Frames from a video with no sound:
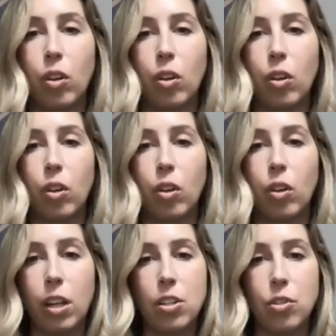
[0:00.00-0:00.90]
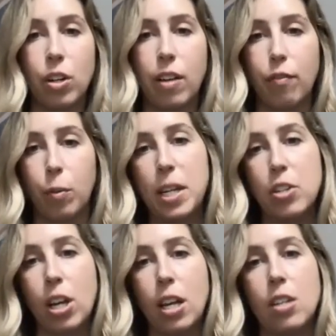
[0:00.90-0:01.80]
industry
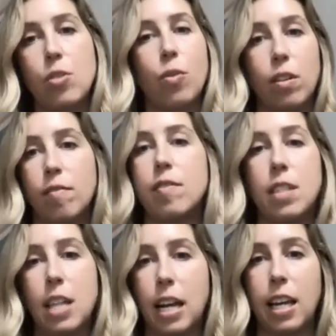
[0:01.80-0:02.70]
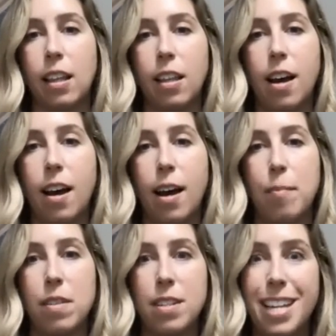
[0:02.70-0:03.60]
information and sort of setting
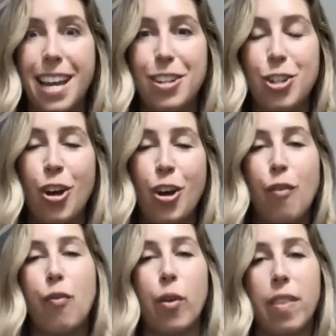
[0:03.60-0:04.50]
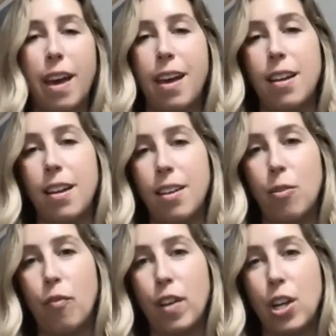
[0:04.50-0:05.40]
the stage for then
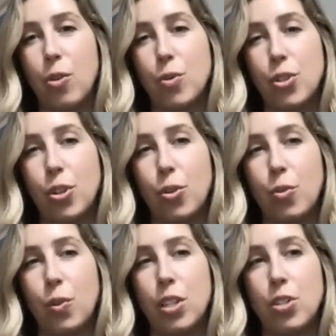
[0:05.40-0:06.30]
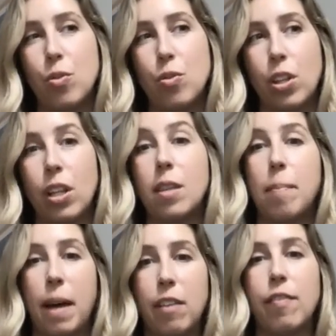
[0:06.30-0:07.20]
video 2 is usually the
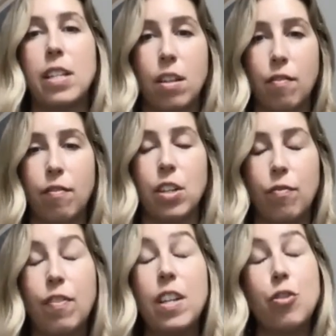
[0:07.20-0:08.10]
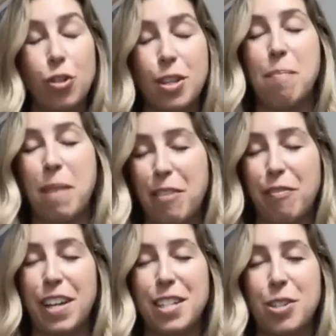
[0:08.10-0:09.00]
benefits and features and
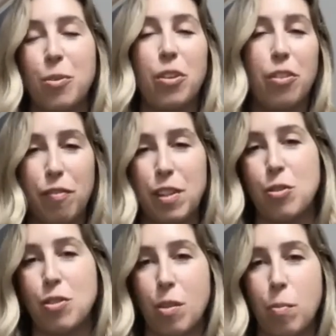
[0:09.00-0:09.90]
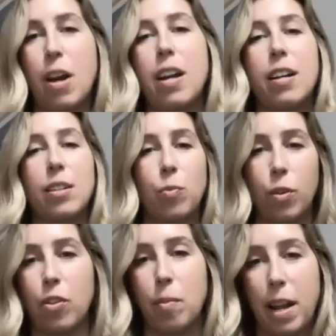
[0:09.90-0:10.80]
benefits. So what are the features of the product?
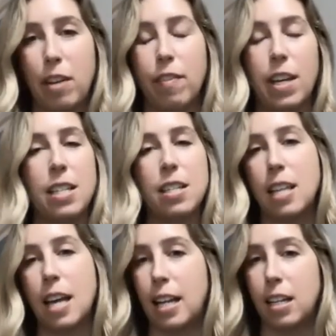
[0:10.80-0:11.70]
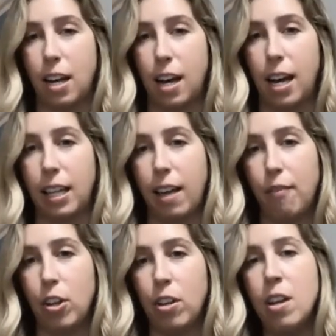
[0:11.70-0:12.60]
What are the benefits at a high
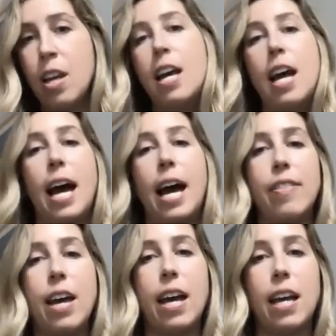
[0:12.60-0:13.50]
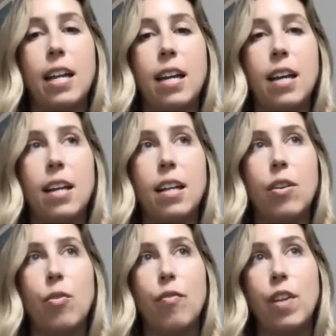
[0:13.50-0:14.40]
level? And then
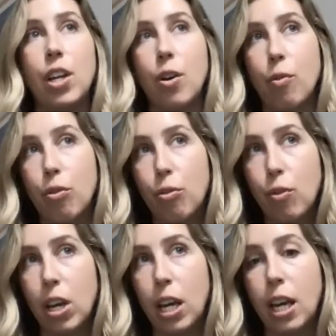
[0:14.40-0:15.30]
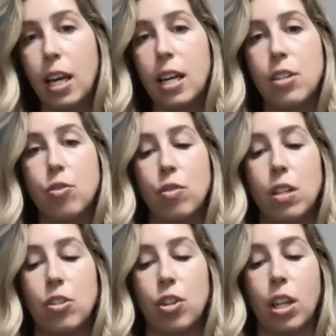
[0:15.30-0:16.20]
video 3 is
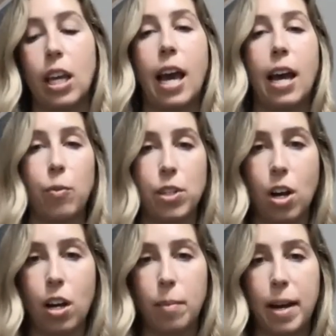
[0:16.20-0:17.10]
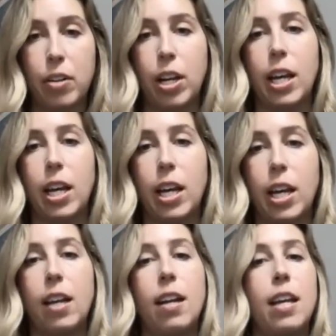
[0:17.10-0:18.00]
traditionally how do we talk about
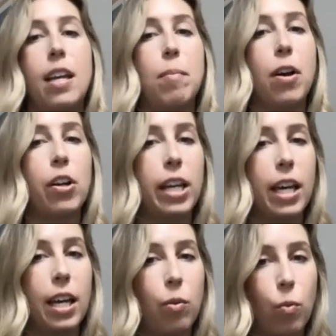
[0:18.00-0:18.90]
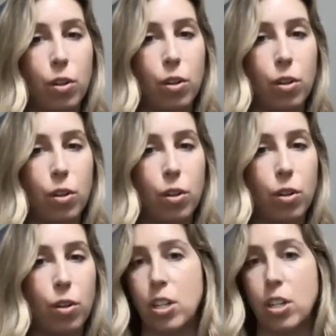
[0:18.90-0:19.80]
it in market? What are some of
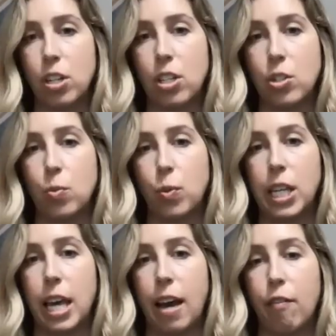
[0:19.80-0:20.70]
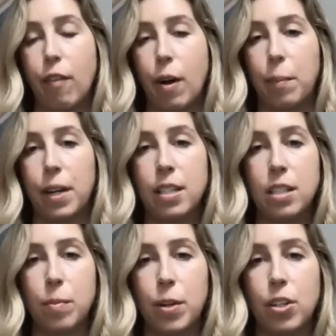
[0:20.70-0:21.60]
the questions we get from
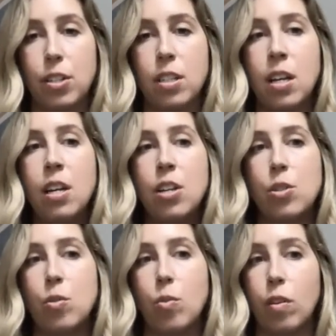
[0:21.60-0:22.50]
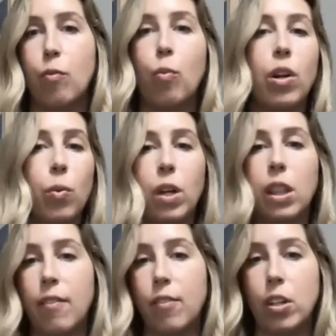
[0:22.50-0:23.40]
customers? Sort of 101
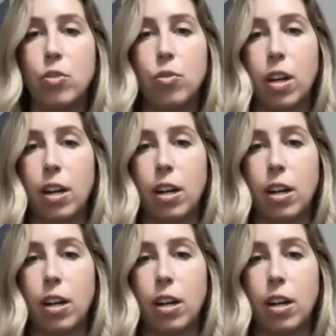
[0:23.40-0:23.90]
level introduction